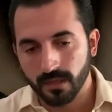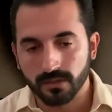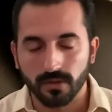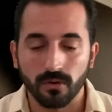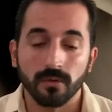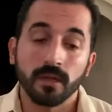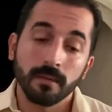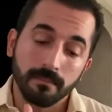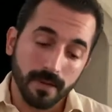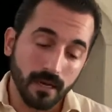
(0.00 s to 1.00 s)
So
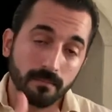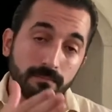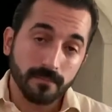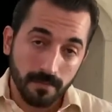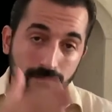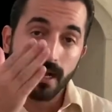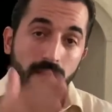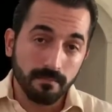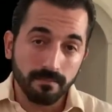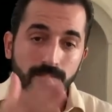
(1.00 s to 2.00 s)
bum
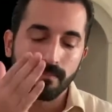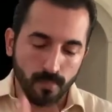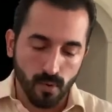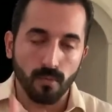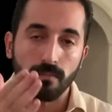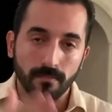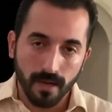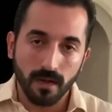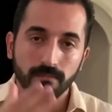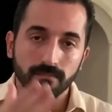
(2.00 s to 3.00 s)
bum boom
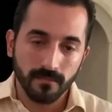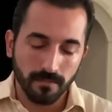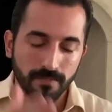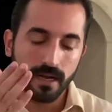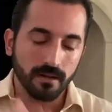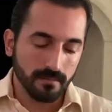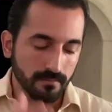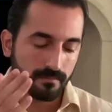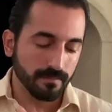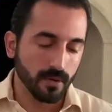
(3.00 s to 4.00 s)
bum
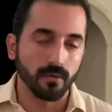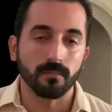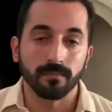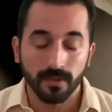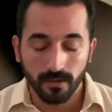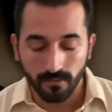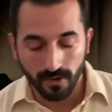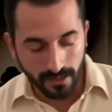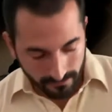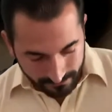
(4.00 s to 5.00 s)
bum boom,
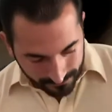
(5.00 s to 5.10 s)
right?